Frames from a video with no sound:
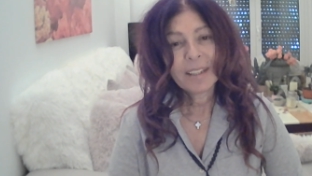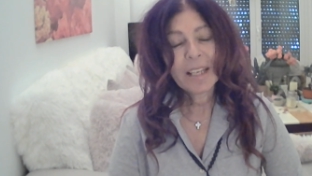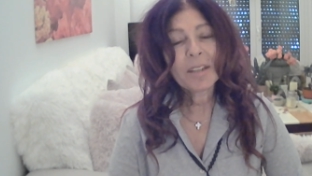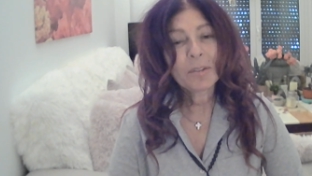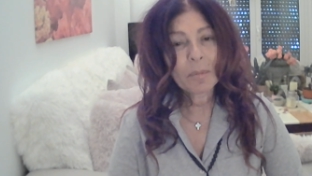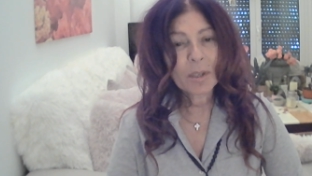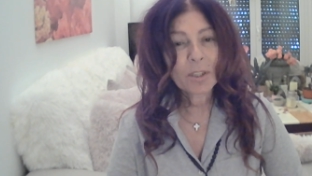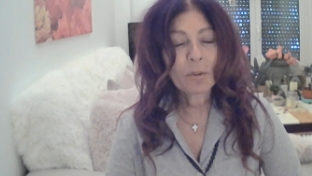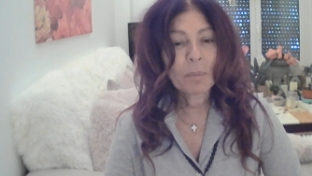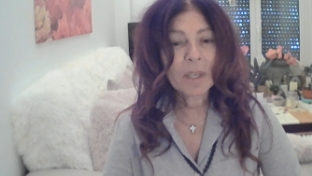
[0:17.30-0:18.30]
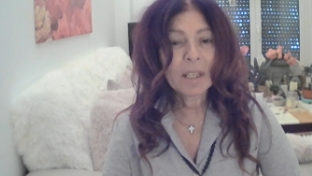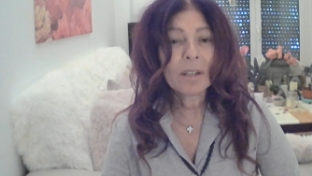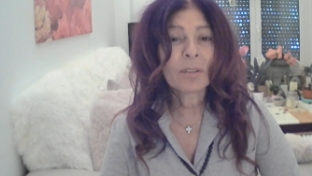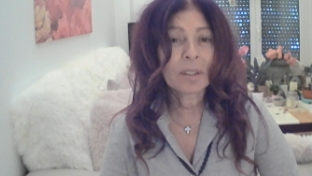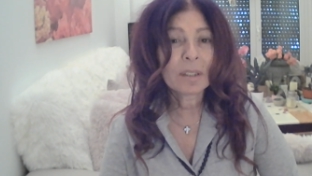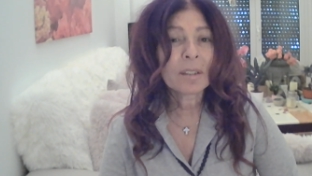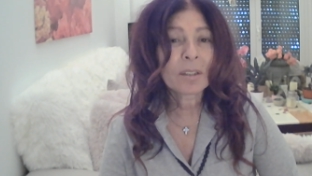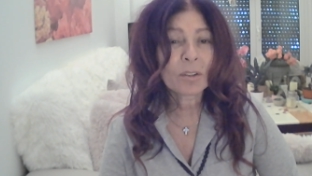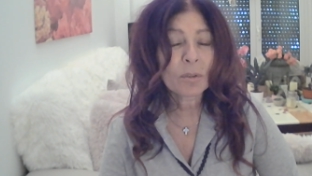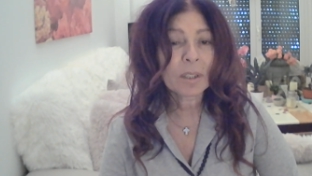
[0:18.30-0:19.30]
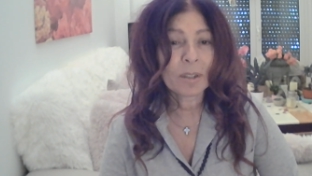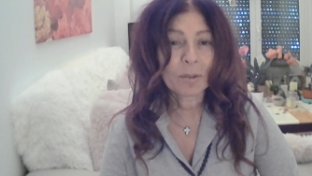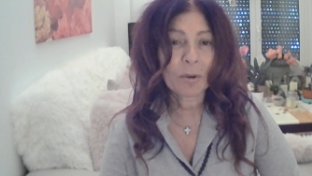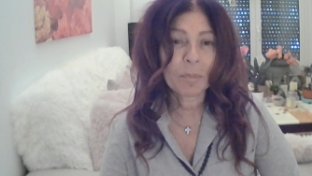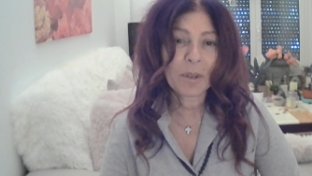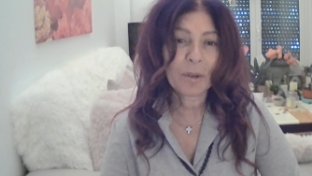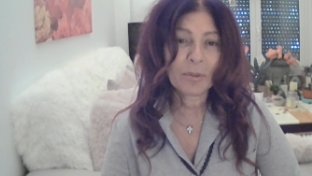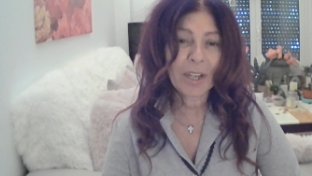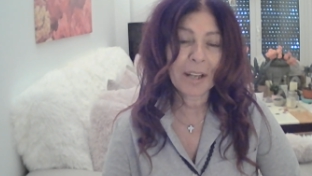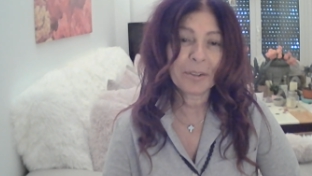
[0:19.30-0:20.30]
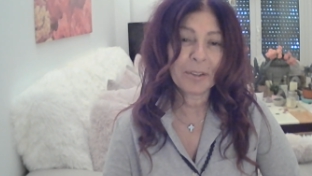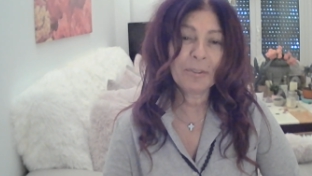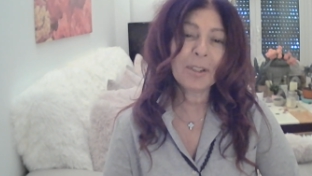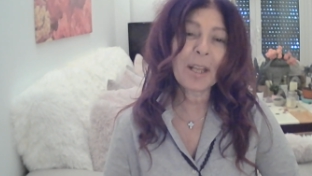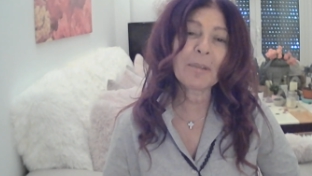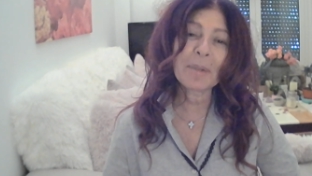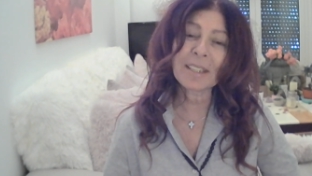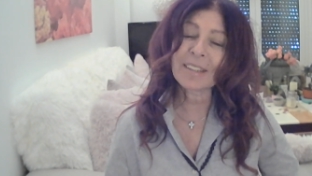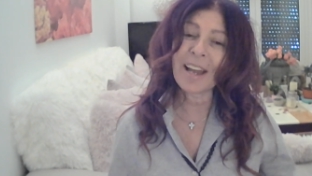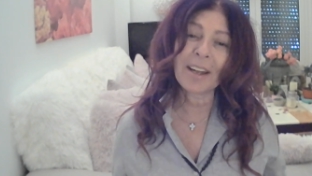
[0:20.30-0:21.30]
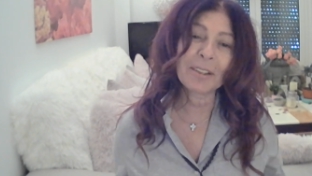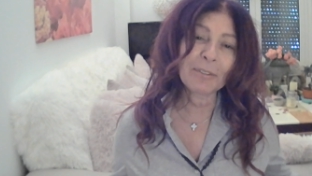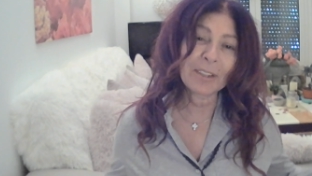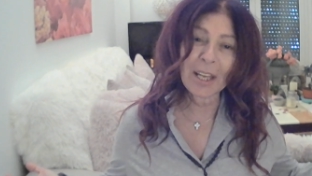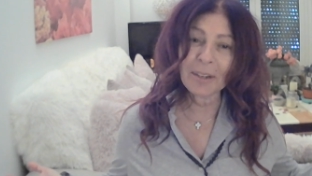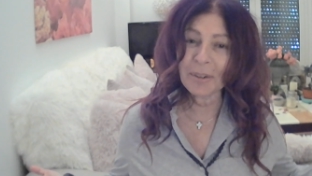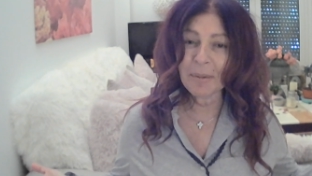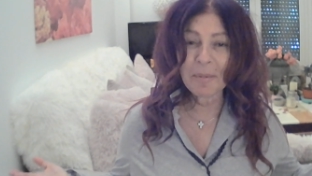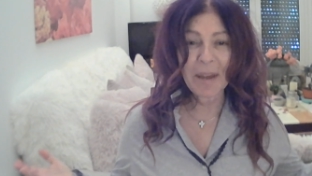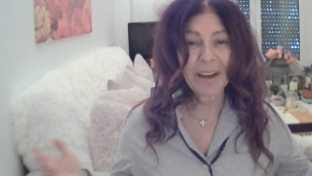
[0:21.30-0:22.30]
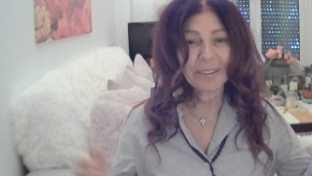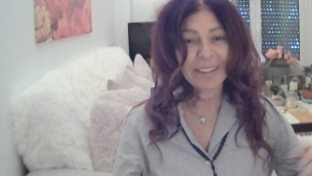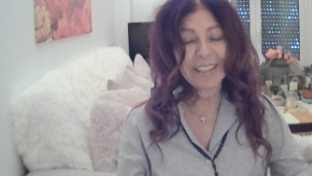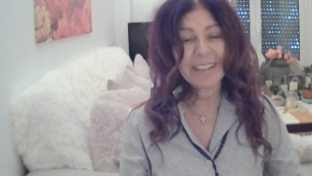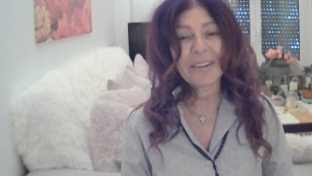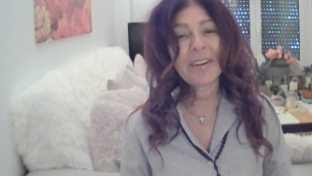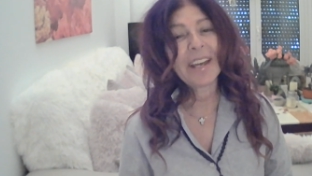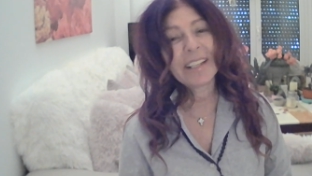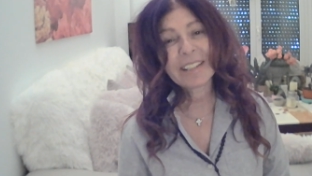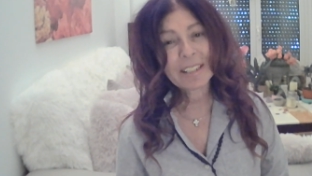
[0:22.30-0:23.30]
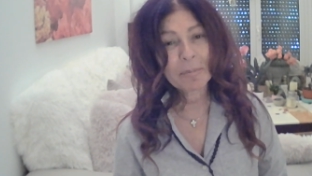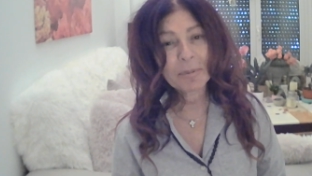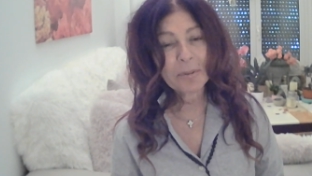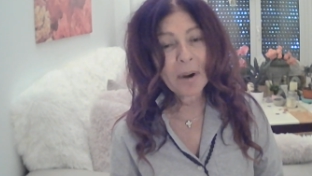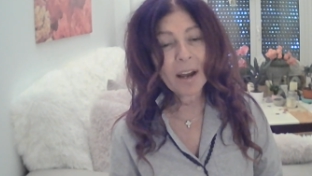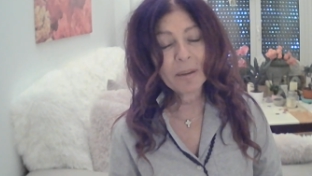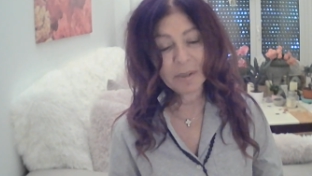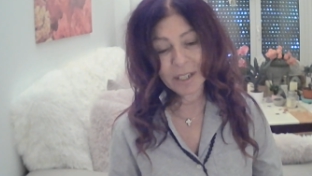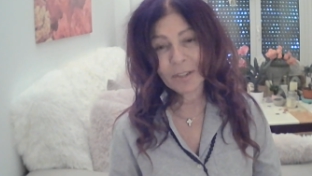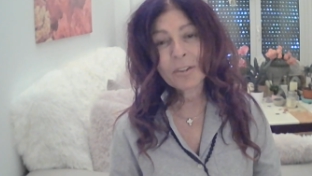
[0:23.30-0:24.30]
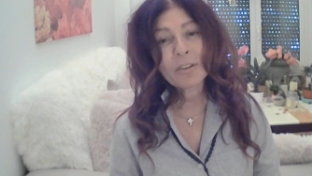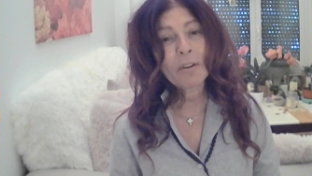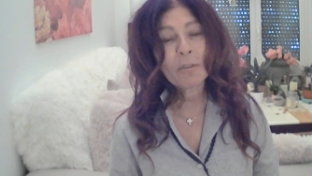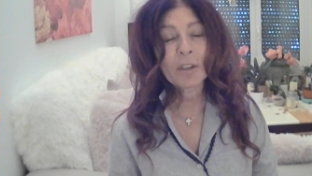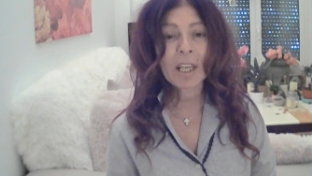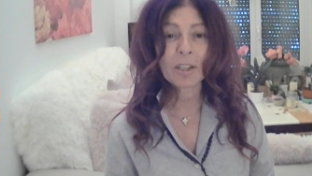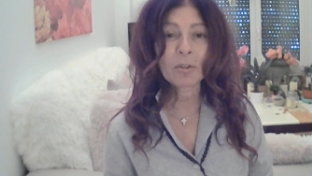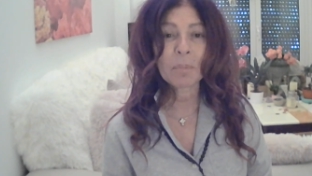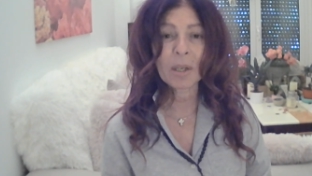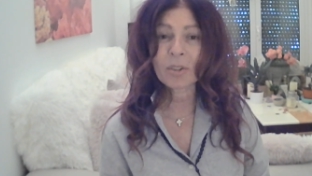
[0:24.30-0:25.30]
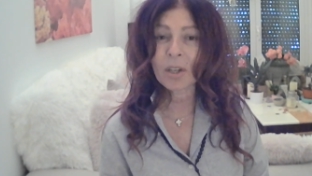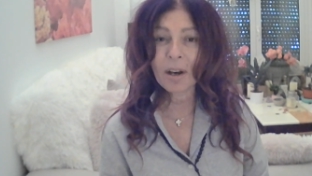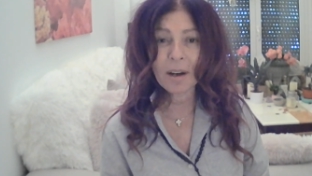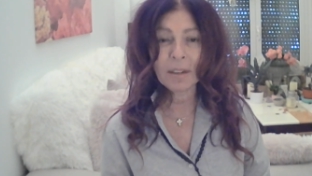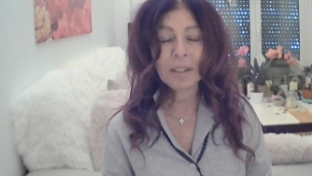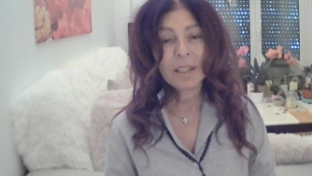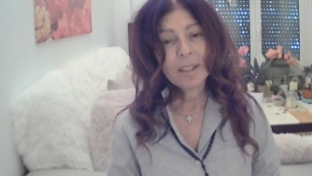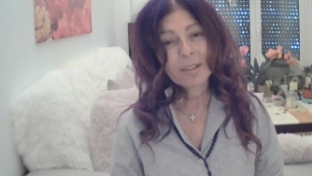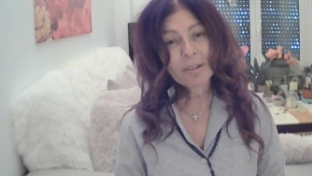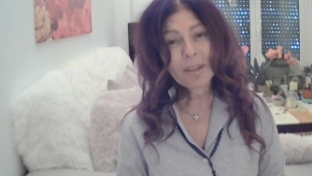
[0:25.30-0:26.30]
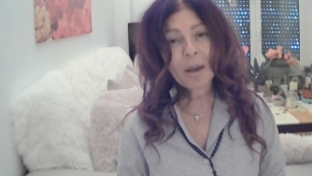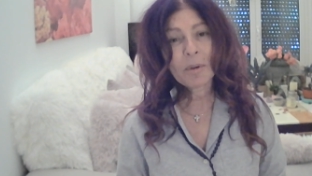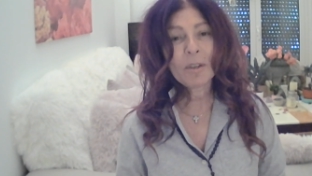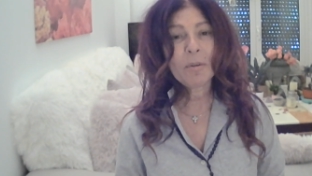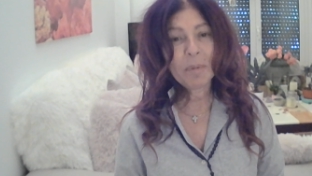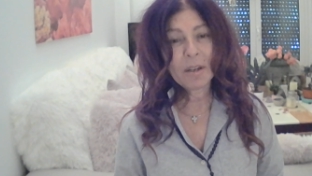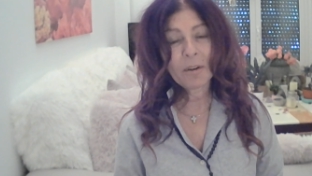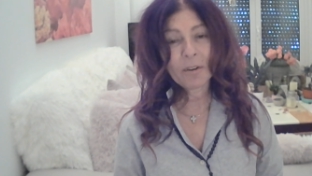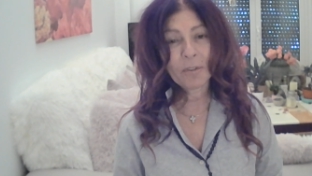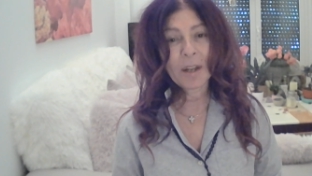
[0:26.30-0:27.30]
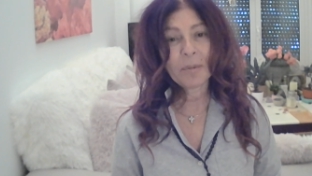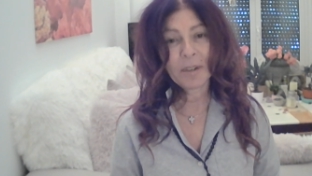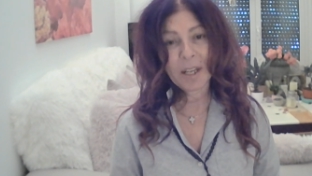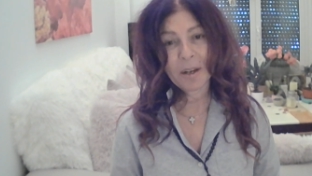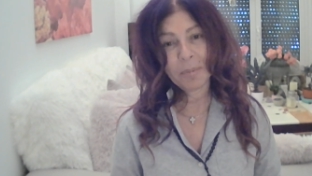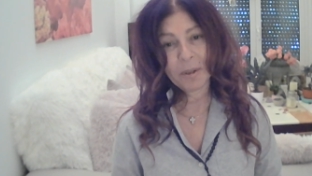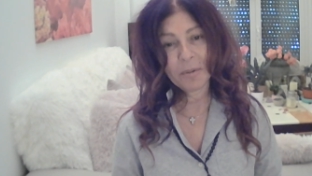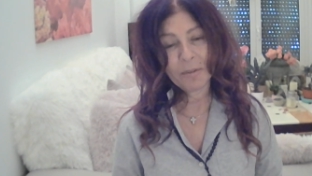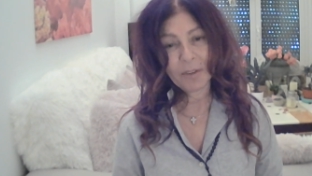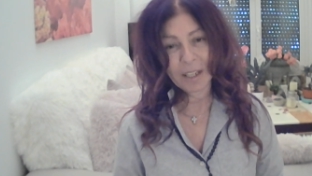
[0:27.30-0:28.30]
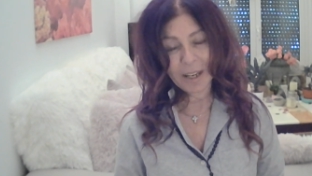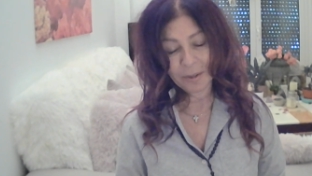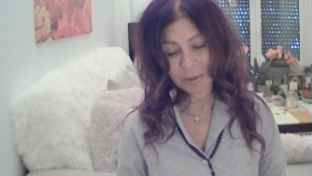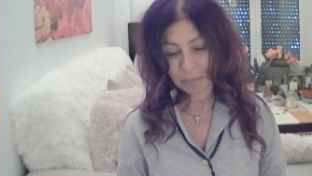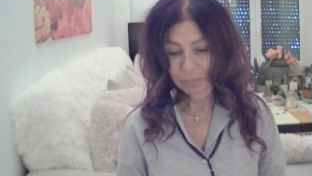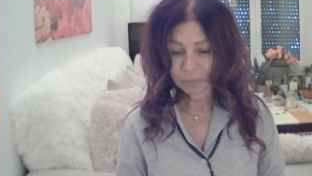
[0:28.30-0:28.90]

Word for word: thank you so much for being here. This is a Strictly Scorpio channel. If you like my style, if you like what I'm about, then go ahead and subscribe and hit your notification bell to all so that way you'll be notified when I upload new videos.